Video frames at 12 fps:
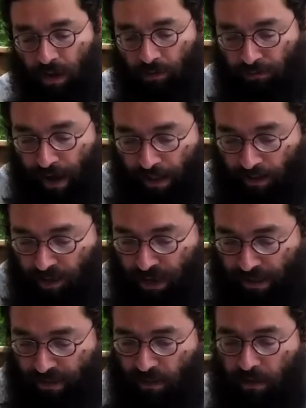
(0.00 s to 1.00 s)
follow
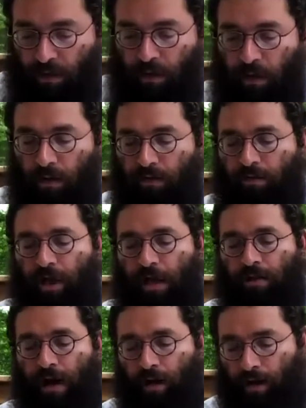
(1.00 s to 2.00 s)

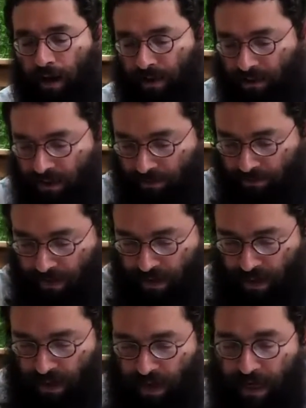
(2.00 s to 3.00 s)
Gentile custom
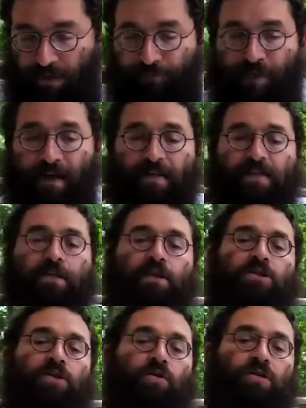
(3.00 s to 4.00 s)
if it's
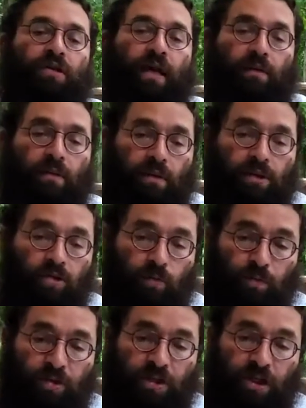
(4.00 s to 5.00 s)
associated with a
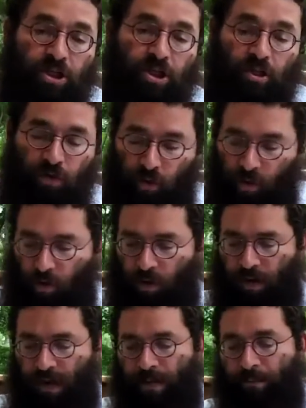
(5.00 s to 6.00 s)
superstition
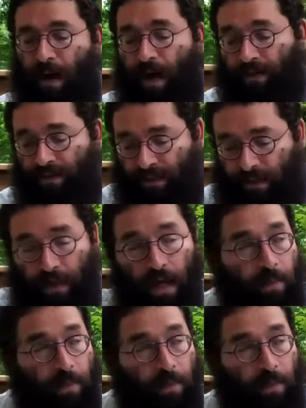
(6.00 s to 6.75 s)
or immodesty.